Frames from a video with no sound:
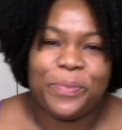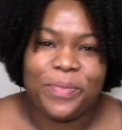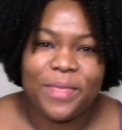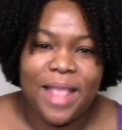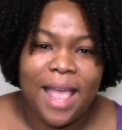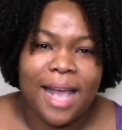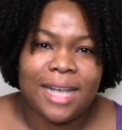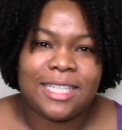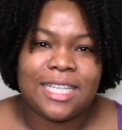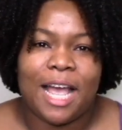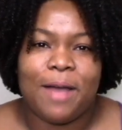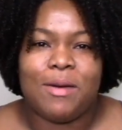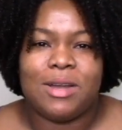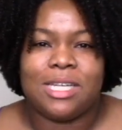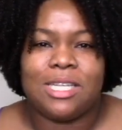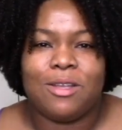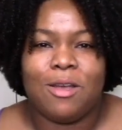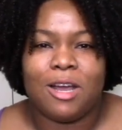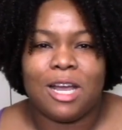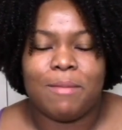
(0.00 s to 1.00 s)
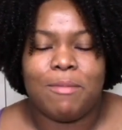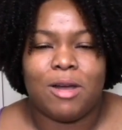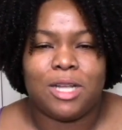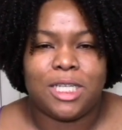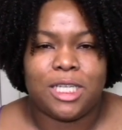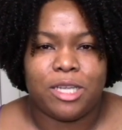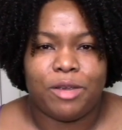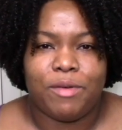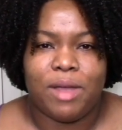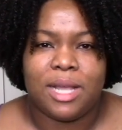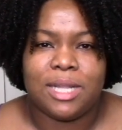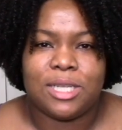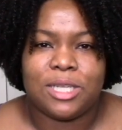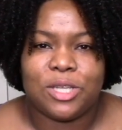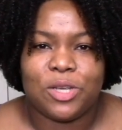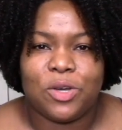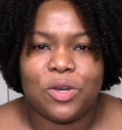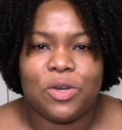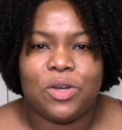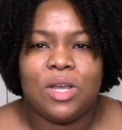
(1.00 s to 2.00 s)
Next, I want to talk about
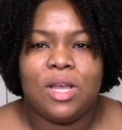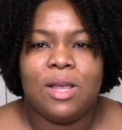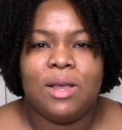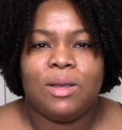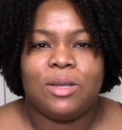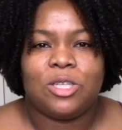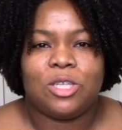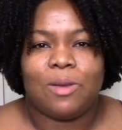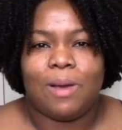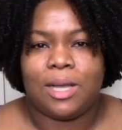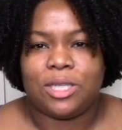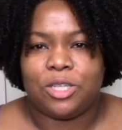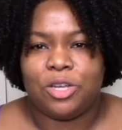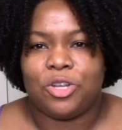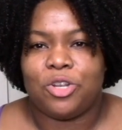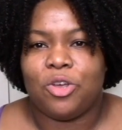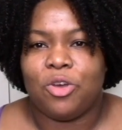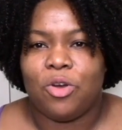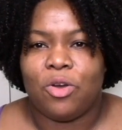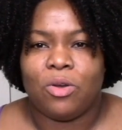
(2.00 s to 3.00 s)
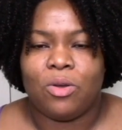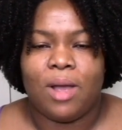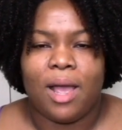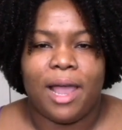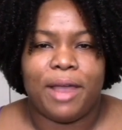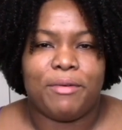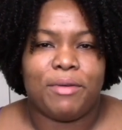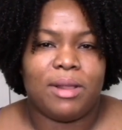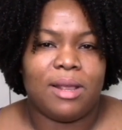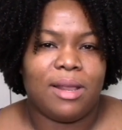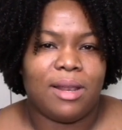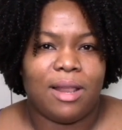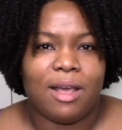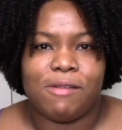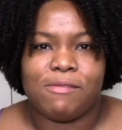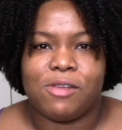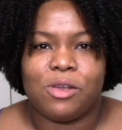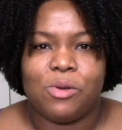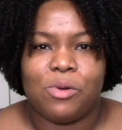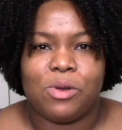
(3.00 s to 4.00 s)
Sarenzo. So as you know, I really
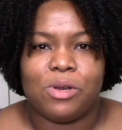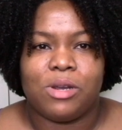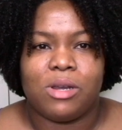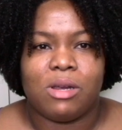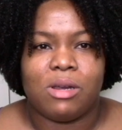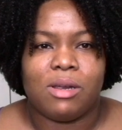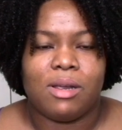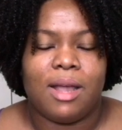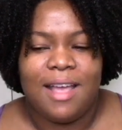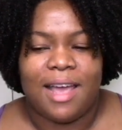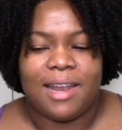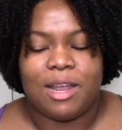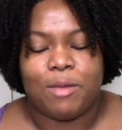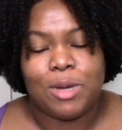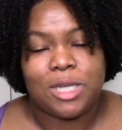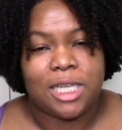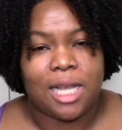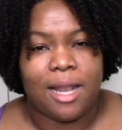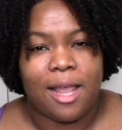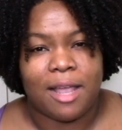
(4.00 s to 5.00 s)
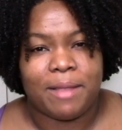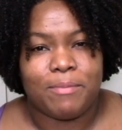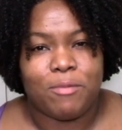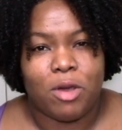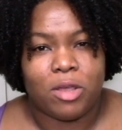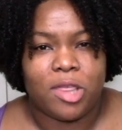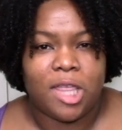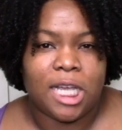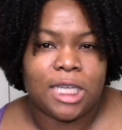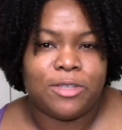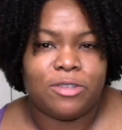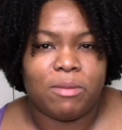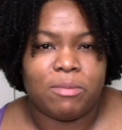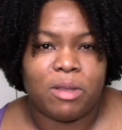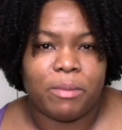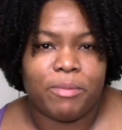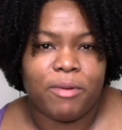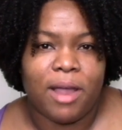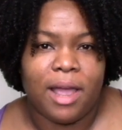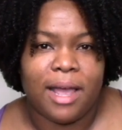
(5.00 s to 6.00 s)
love the owner and I wish I liked more things from
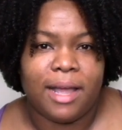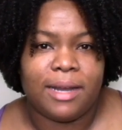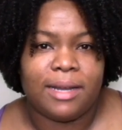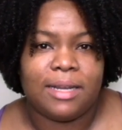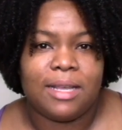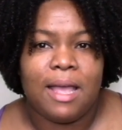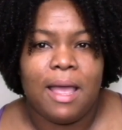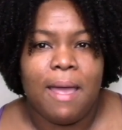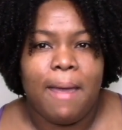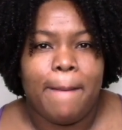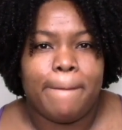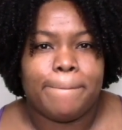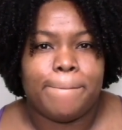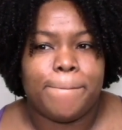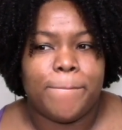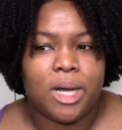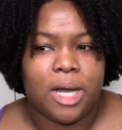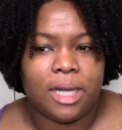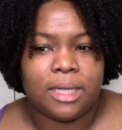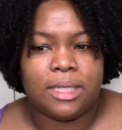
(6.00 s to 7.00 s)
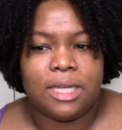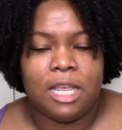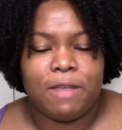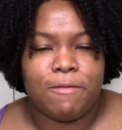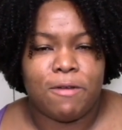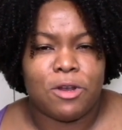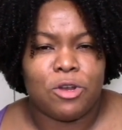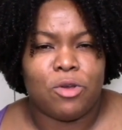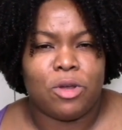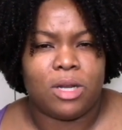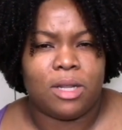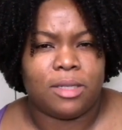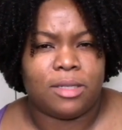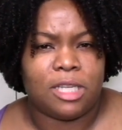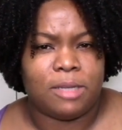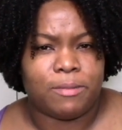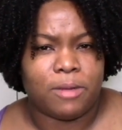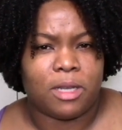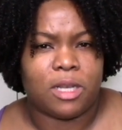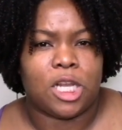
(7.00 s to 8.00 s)
the brand. But even though the
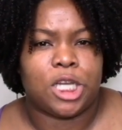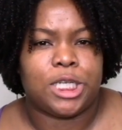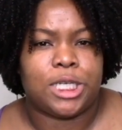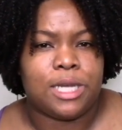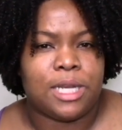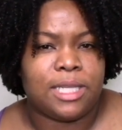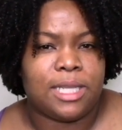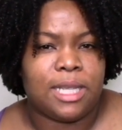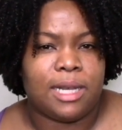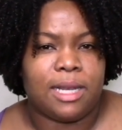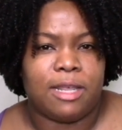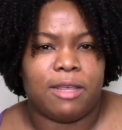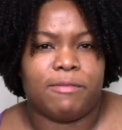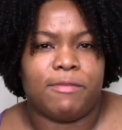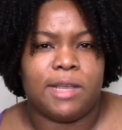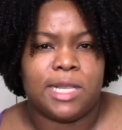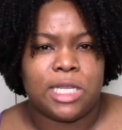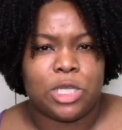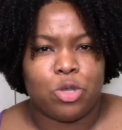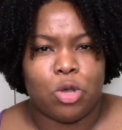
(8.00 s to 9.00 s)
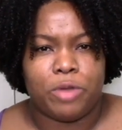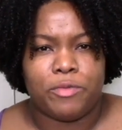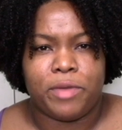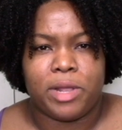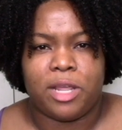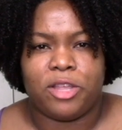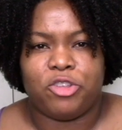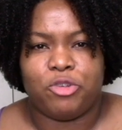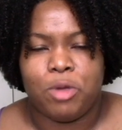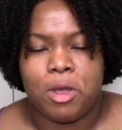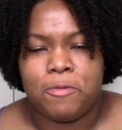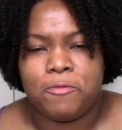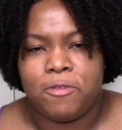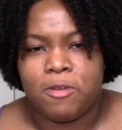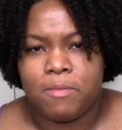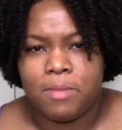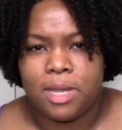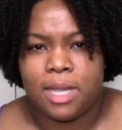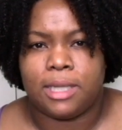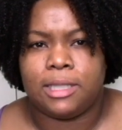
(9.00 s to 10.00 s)
deep conditioners and leave-ins don't really do it
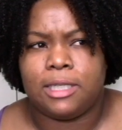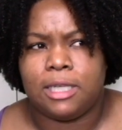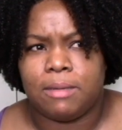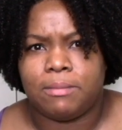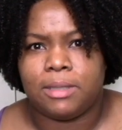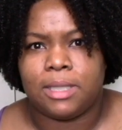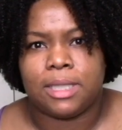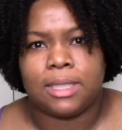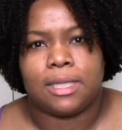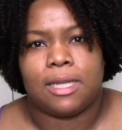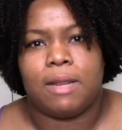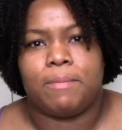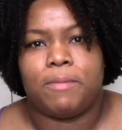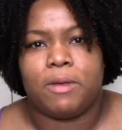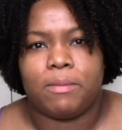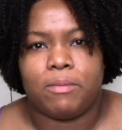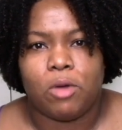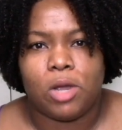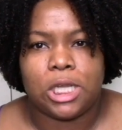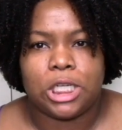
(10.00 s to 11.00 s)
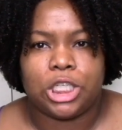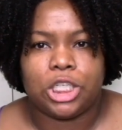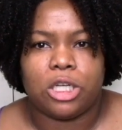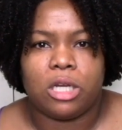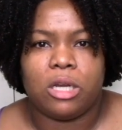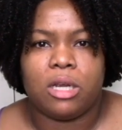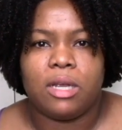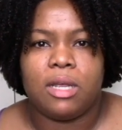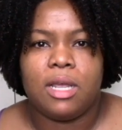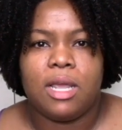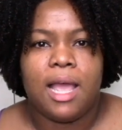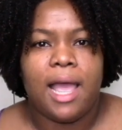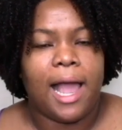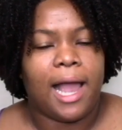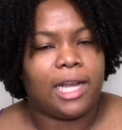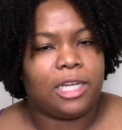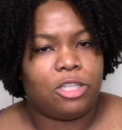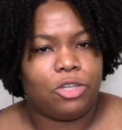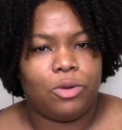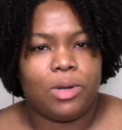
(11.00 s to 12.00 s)
for me in terms of slip and moisture,
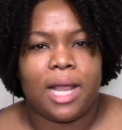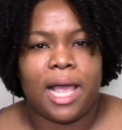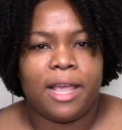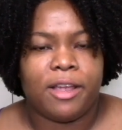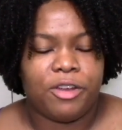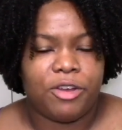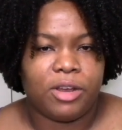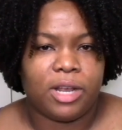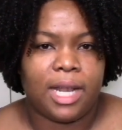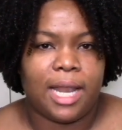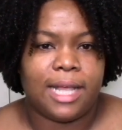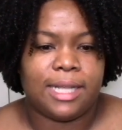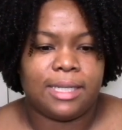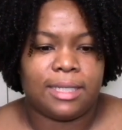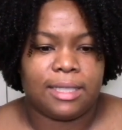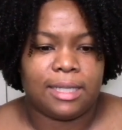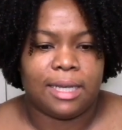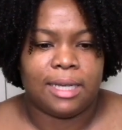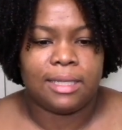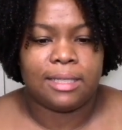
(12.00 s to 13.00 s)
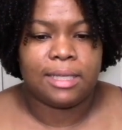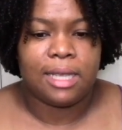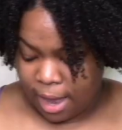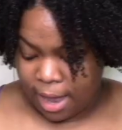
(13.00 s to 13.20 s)
I do like her cleansers.